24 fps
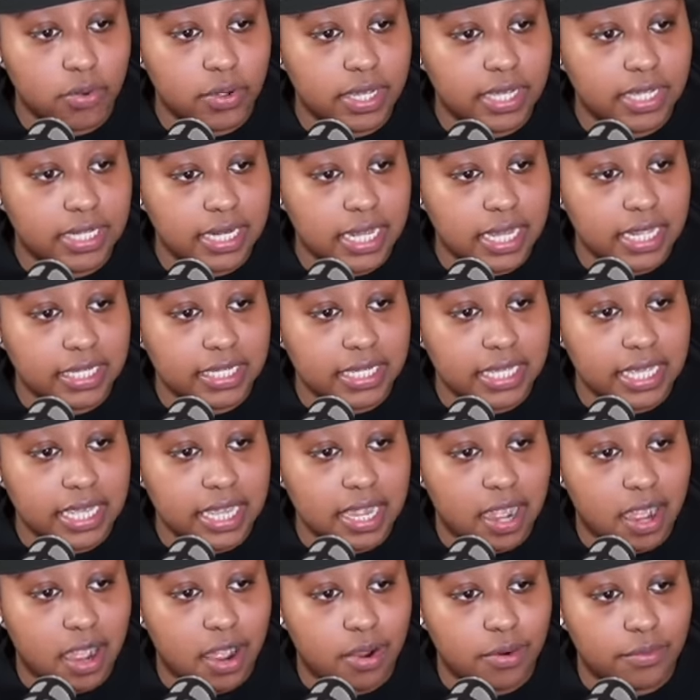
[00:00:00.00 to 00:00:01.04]
bro,
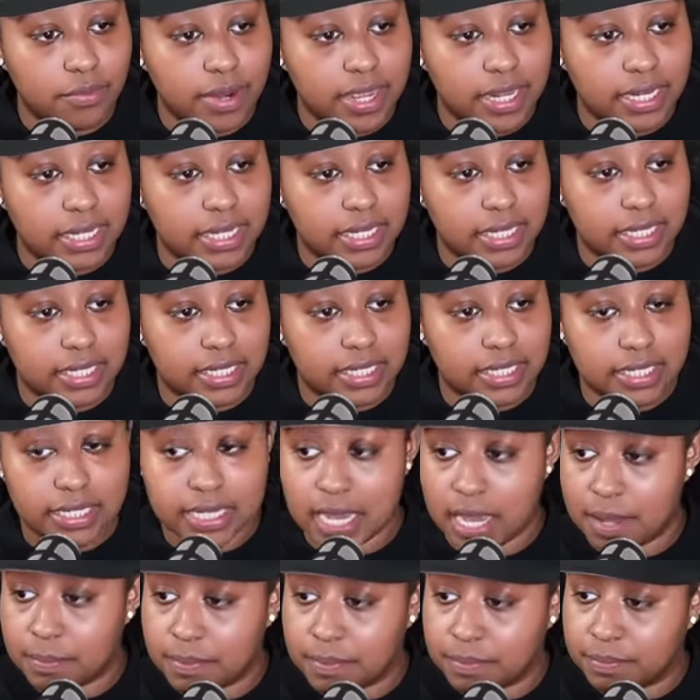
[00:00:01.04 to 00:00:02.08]
NLE already
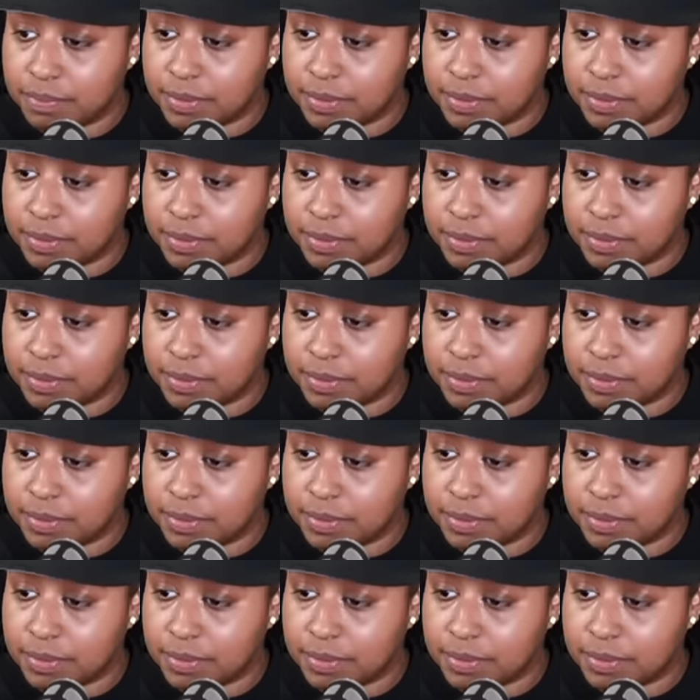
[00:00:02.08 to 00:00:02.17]
copping,